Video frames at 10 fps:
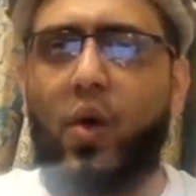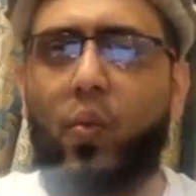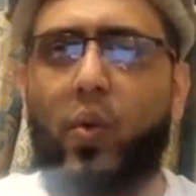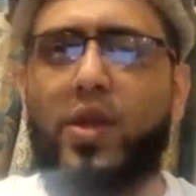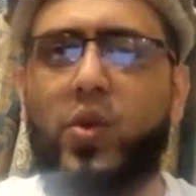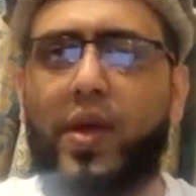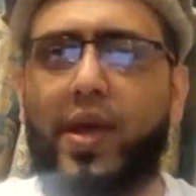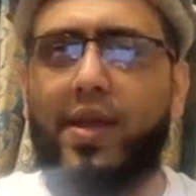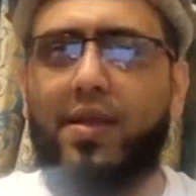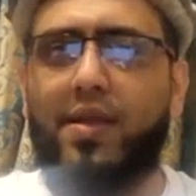were going
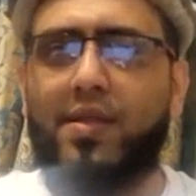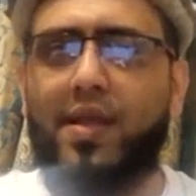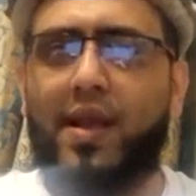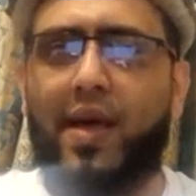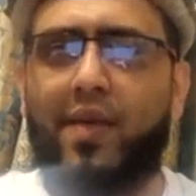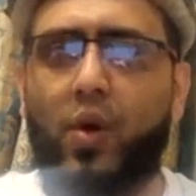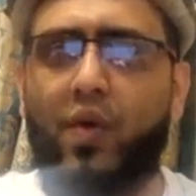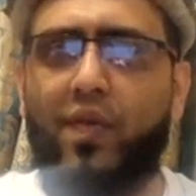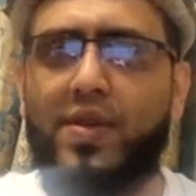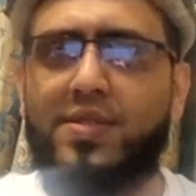eat the
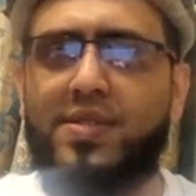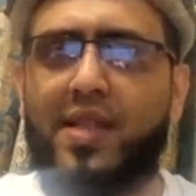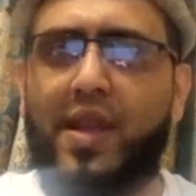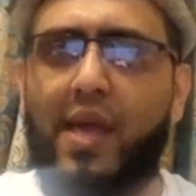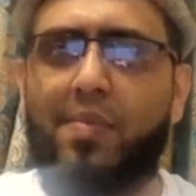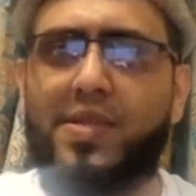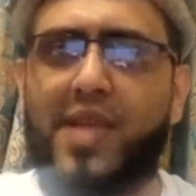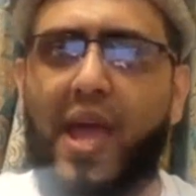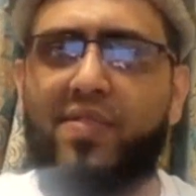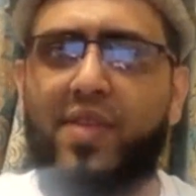leftovers that the
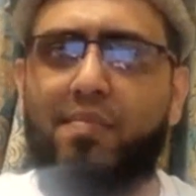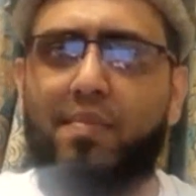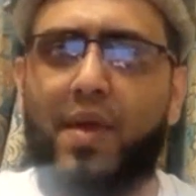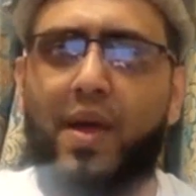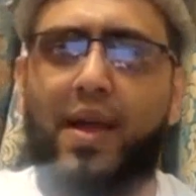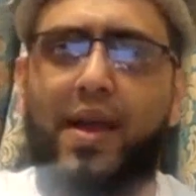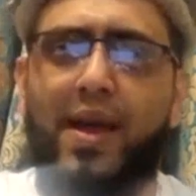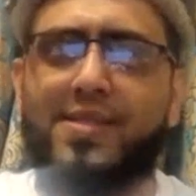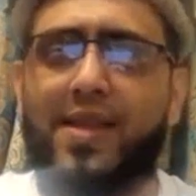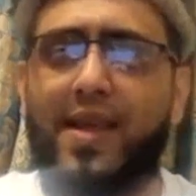neighbors gave them
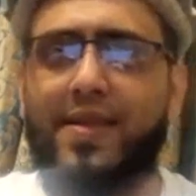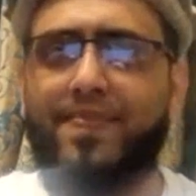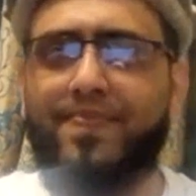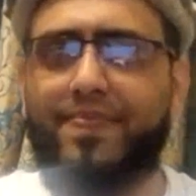last night.